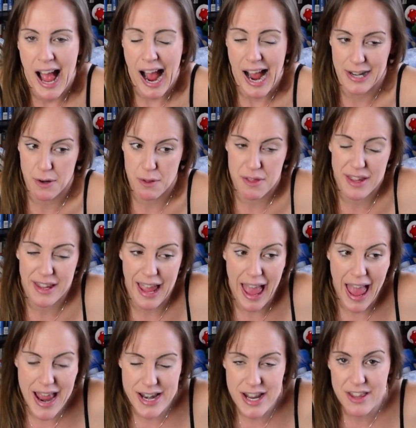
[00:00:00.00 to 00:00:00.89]
I don't think
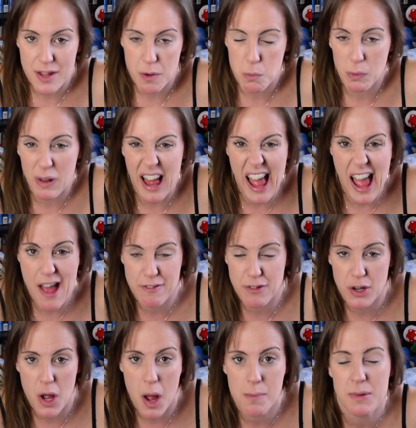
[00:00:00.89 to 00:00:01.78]
anything will
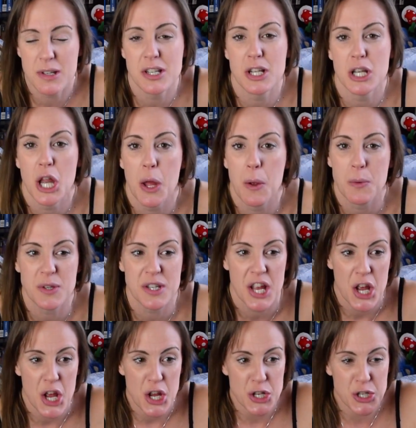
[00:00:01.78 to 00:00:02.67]
ever come as close
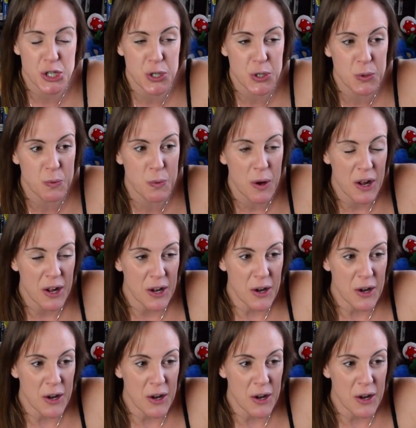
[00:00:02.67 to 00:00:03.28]
to